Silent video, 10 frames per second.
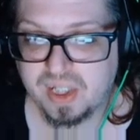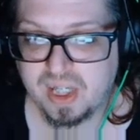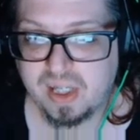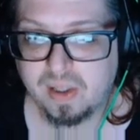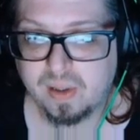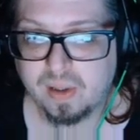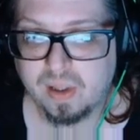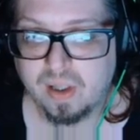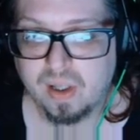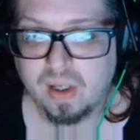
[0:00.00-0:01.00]
here,
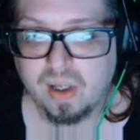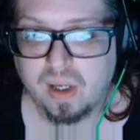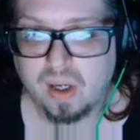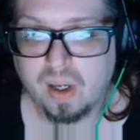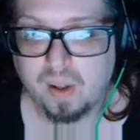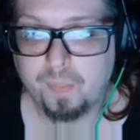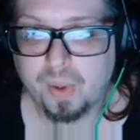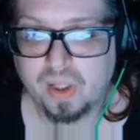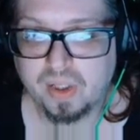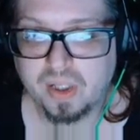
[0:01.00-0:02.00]

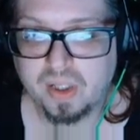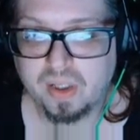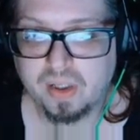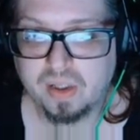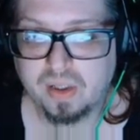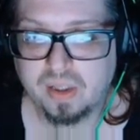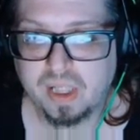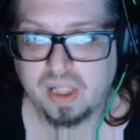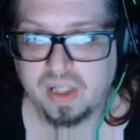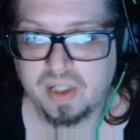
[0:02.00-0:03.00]
but
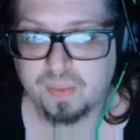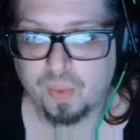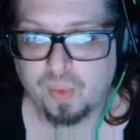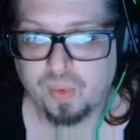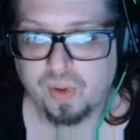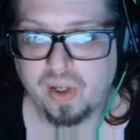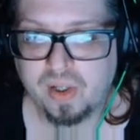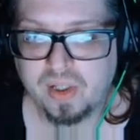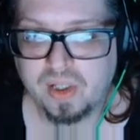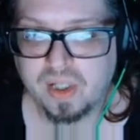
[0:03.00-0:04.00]
the small
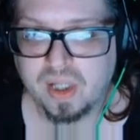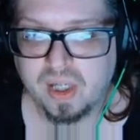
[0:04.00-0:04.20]
Herdit.